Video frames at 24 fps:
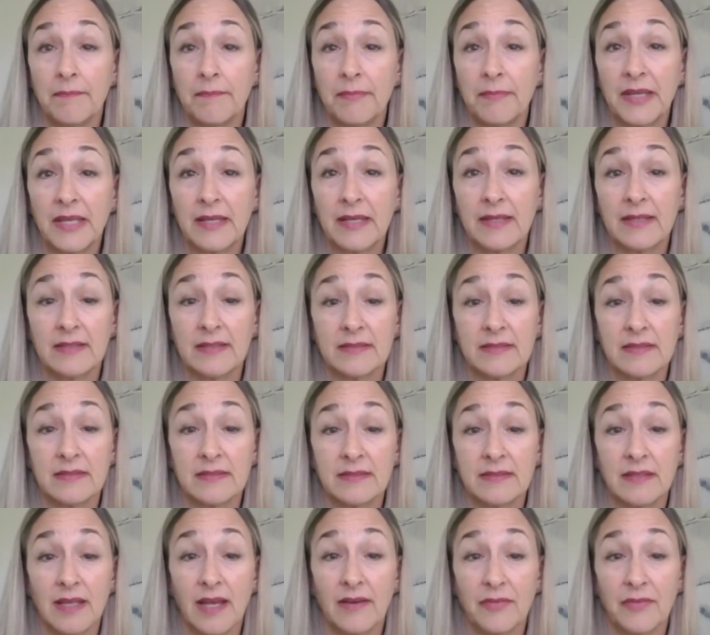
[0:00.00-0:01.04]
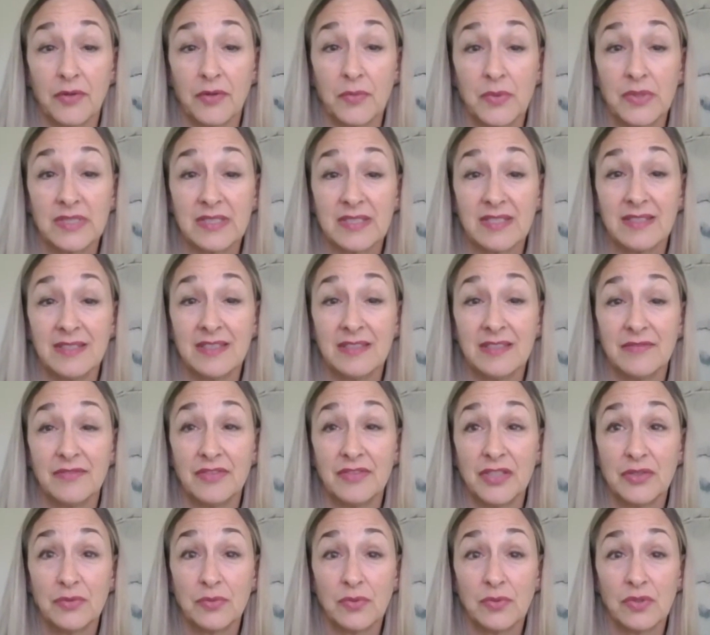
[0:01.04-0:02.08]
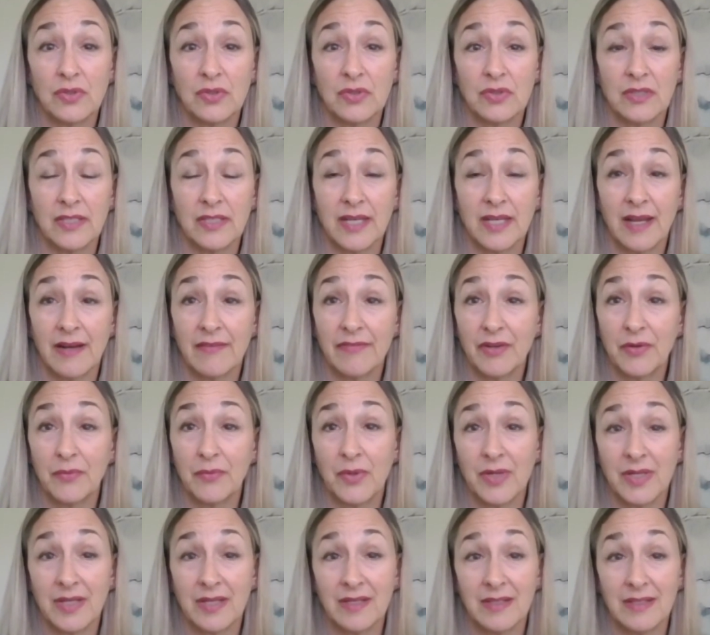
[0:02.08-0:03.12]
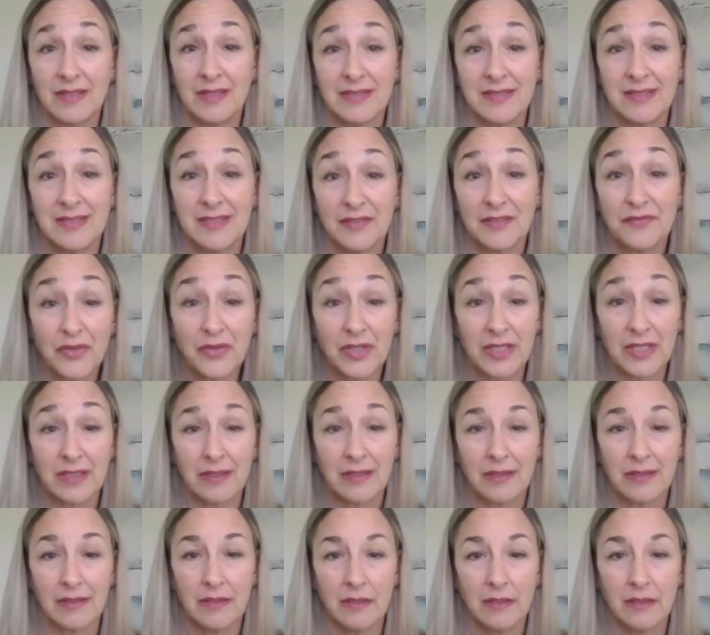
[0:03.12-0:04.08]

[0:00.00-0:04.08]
because everyone's an individual and everyone is different.